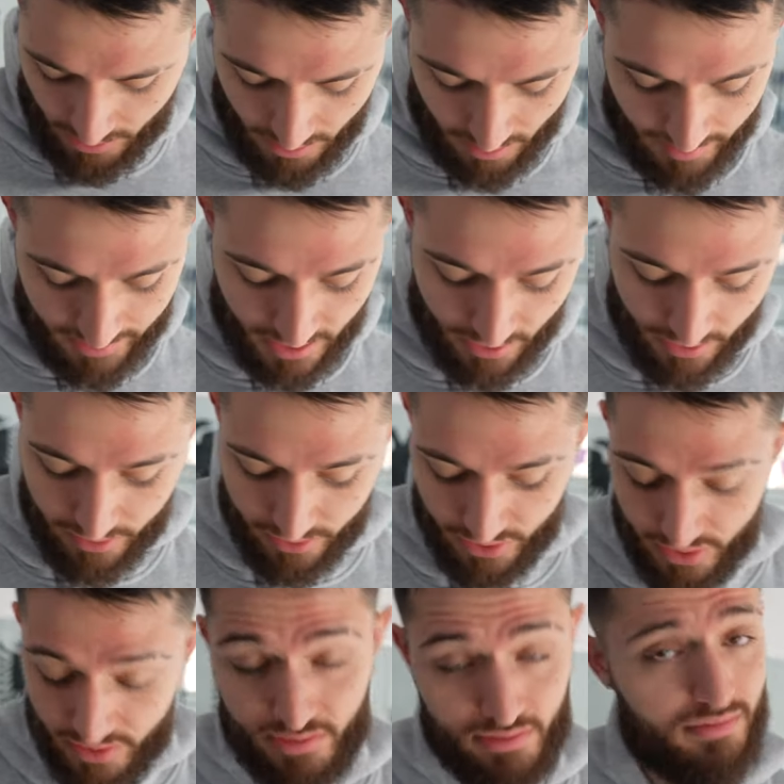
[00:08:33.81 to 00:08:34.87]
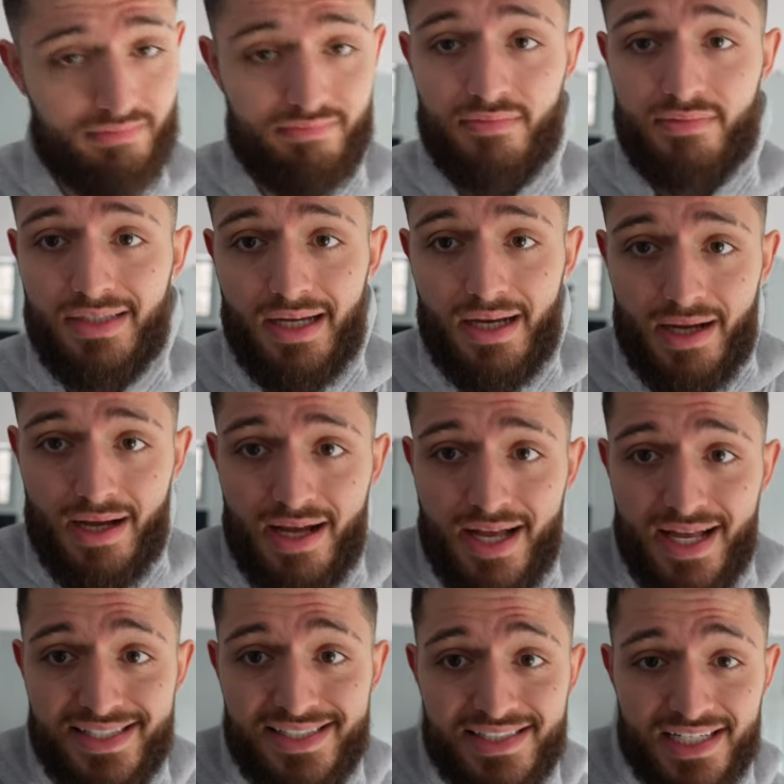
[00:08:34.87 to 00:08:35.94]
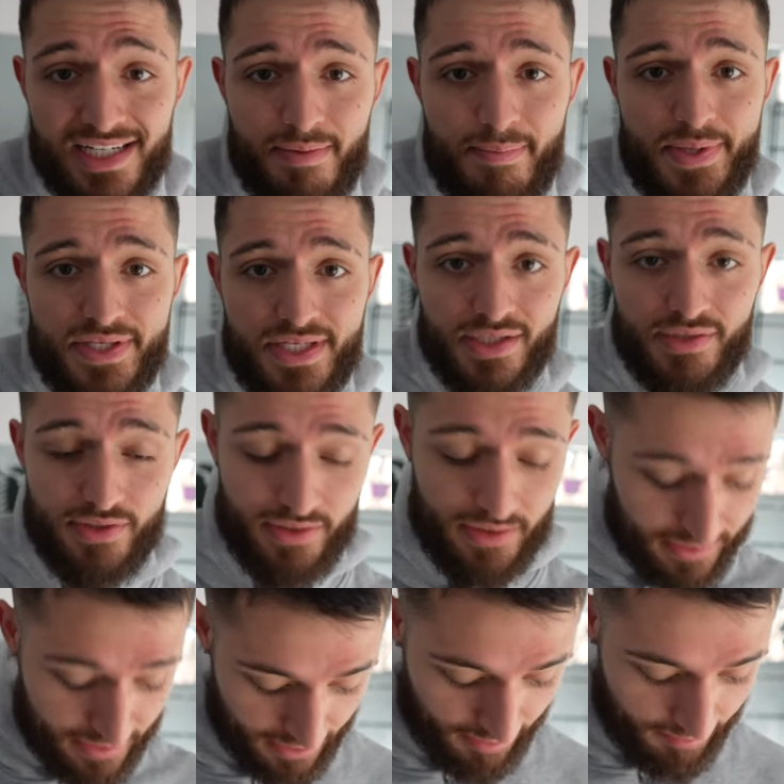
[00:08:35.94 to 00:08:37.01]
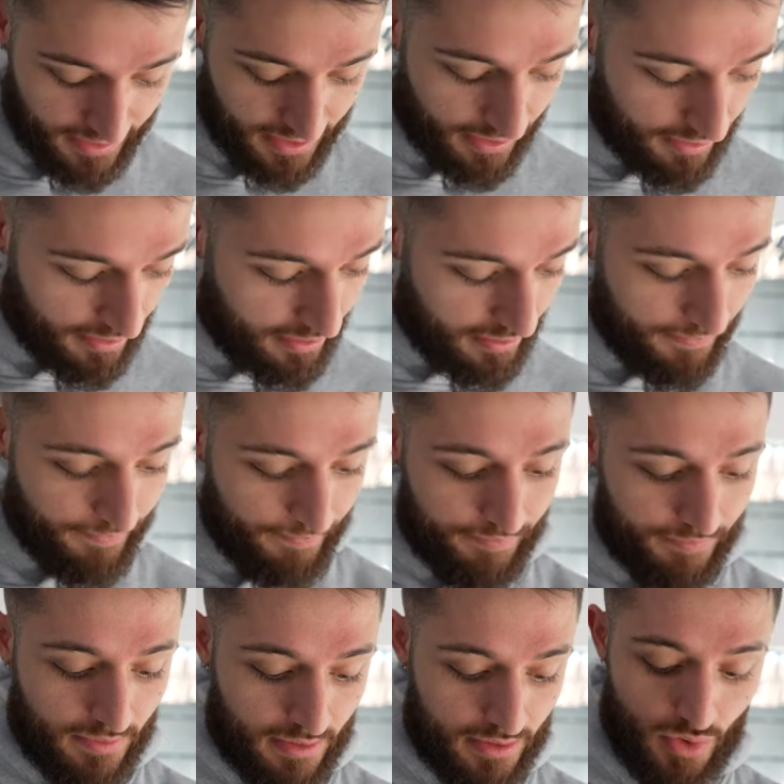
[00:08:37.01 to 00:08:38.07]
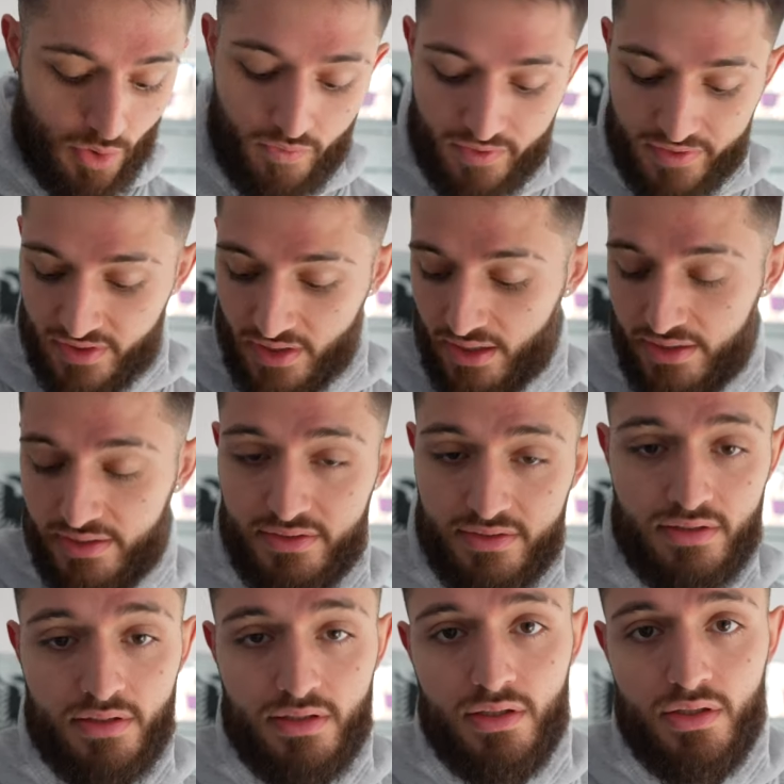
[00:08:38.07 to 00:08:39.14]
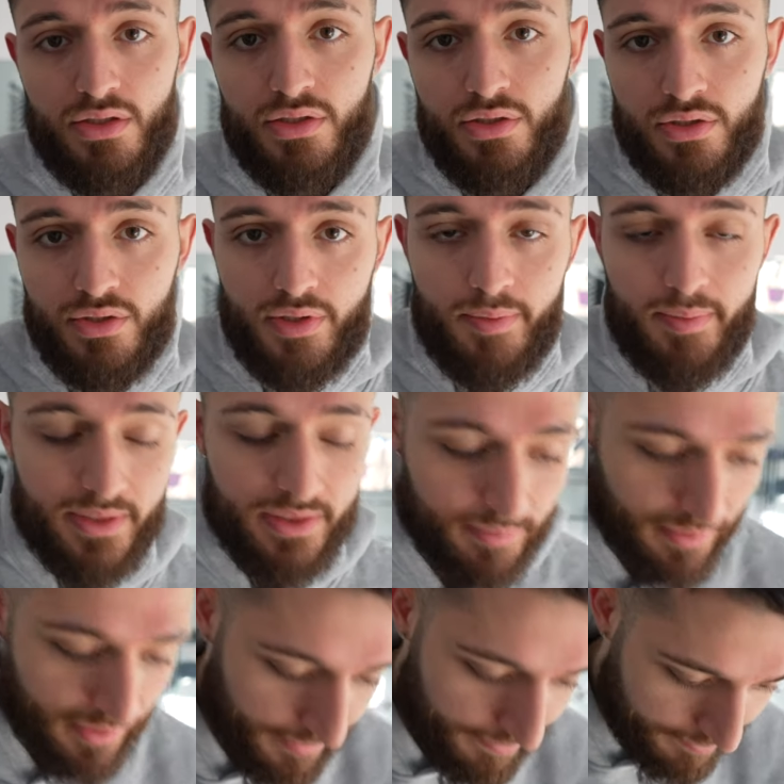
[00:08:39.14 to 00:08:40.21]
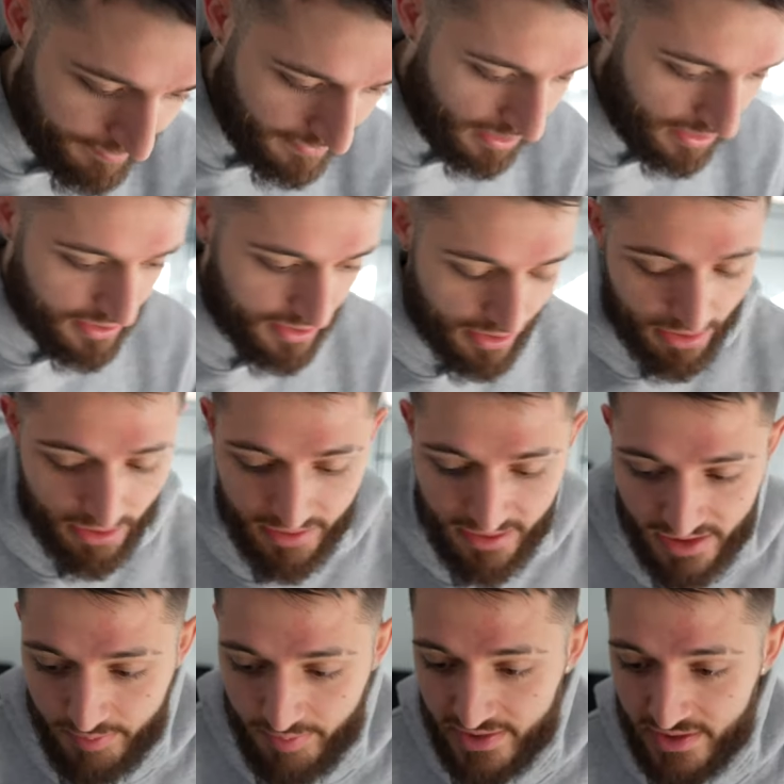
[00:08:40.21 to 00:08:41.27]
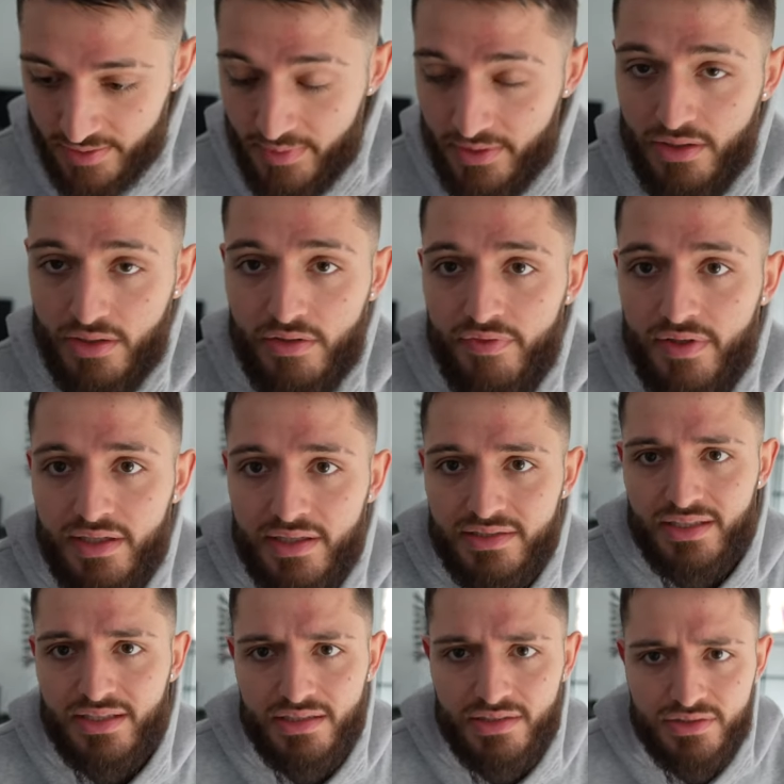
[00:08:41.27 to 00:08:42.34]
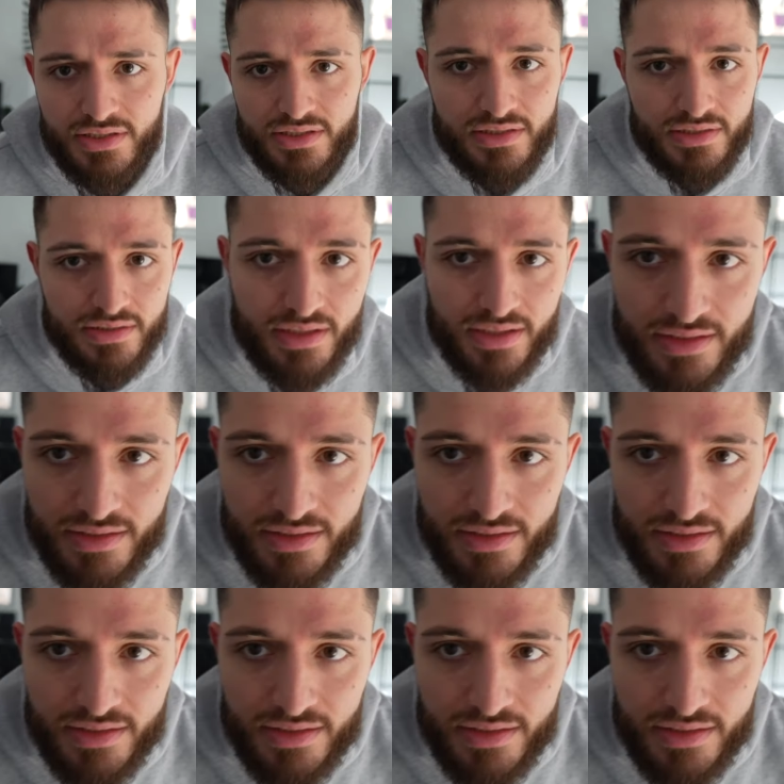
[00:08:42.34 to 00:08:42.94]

The material is sick of material. It's good material. It's oversized, you know what I mean? But it's the hood that's pissing me off. And it's like, you see the,